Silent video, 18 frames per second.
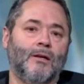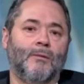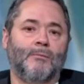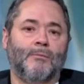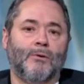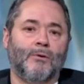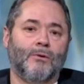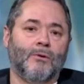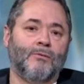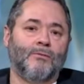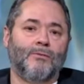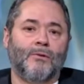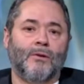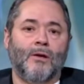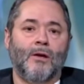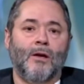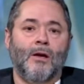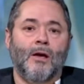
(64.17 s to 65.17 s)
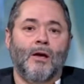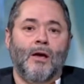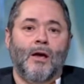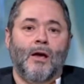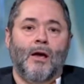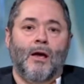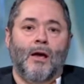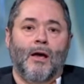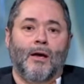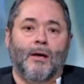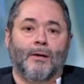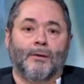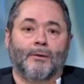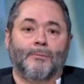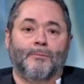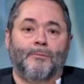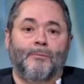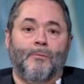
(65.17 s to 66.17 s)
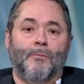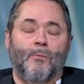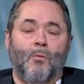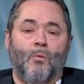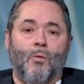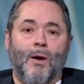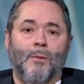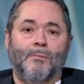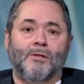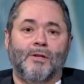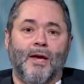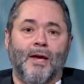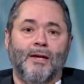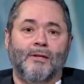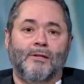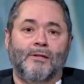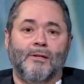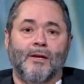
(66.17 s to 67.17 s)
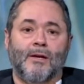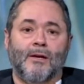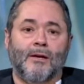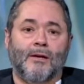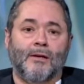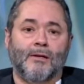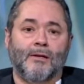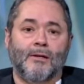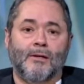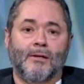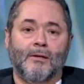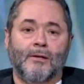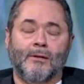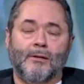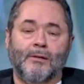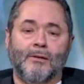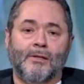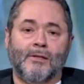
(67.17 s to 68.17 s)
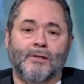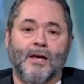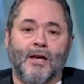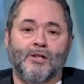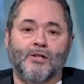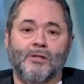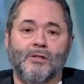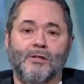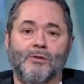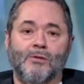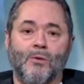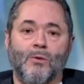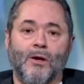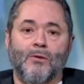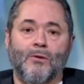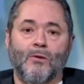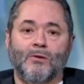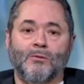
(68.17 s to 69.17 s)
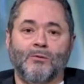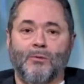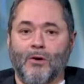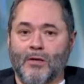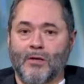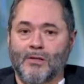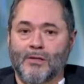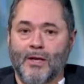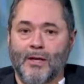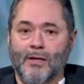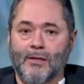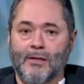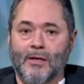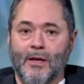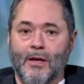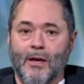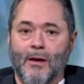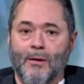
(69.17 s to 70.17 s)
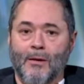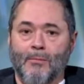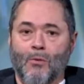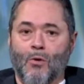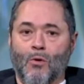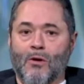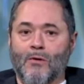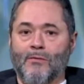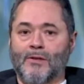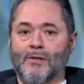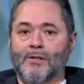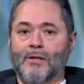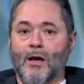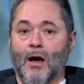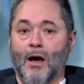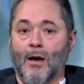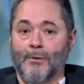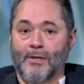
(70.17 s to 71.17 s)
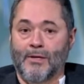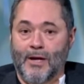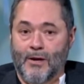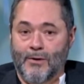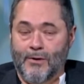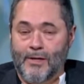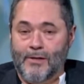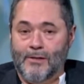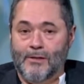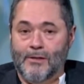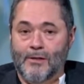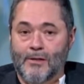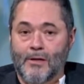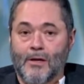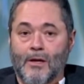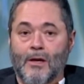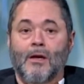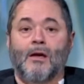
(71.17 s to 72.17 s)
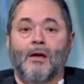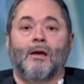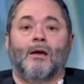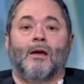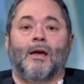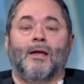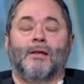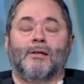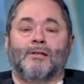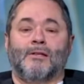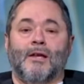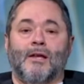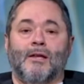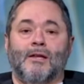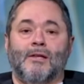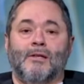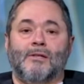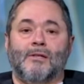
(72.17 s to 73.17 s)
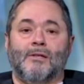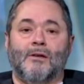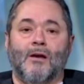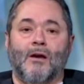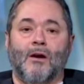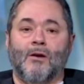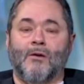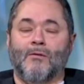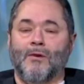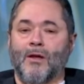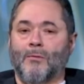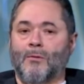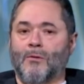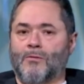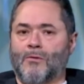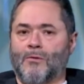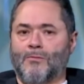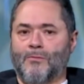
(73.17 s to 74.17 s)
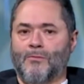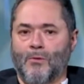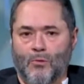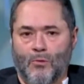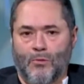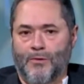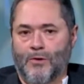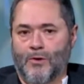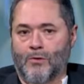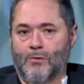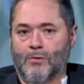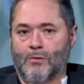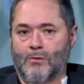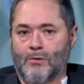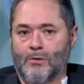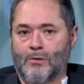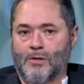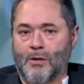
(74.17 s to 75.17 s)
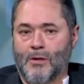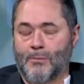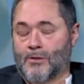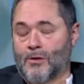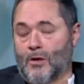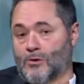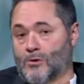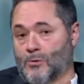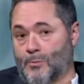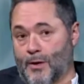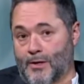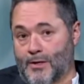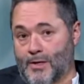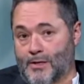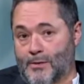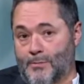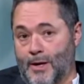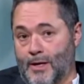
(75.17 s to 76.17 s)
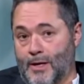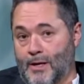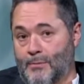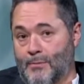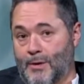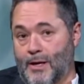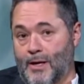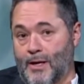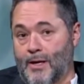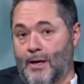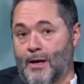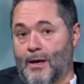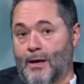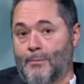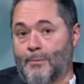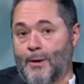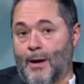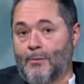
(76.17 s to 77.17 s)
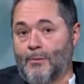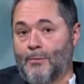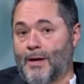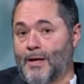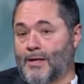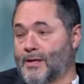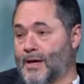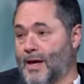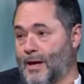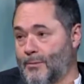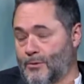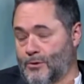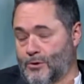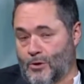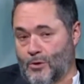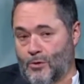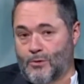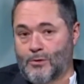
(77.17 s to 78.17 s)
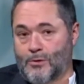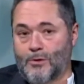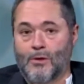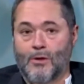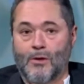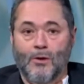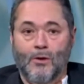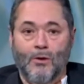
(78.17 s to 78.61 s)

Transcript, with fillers: a number of uh, website uh, discussions where those books and more of his commentaries and studies are available for full review. Jim has also participated in many Bible based cable shows